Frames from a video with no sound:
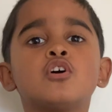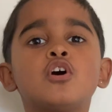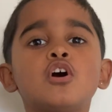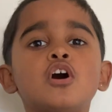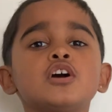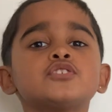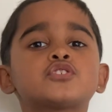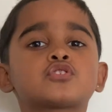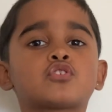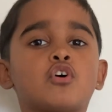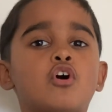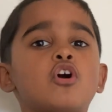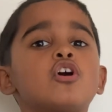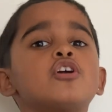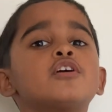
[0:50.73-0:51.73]
Earth's
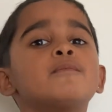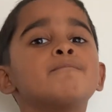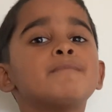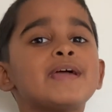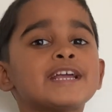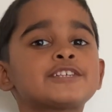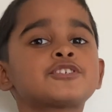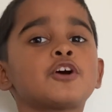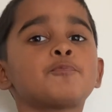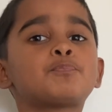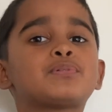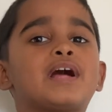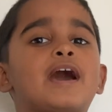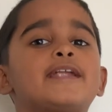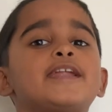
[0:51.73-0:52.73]
core makes our
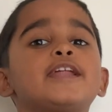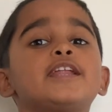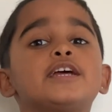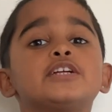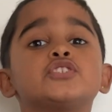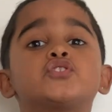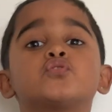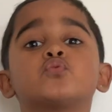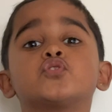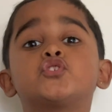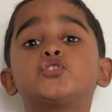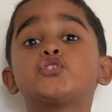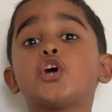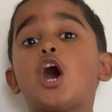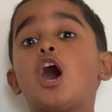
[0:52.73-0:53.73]
planet into a
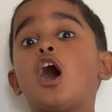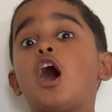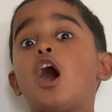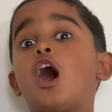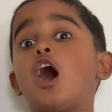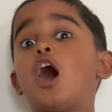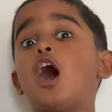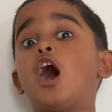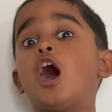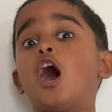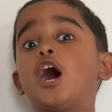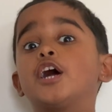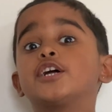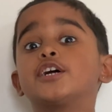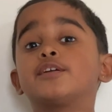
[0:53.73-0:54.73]

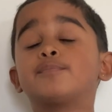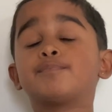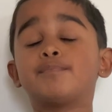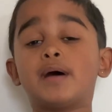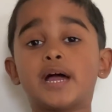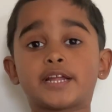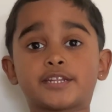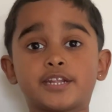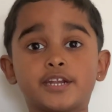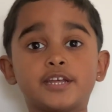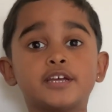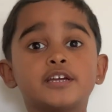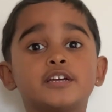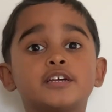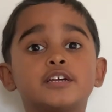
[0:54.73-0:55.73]
giant magnet.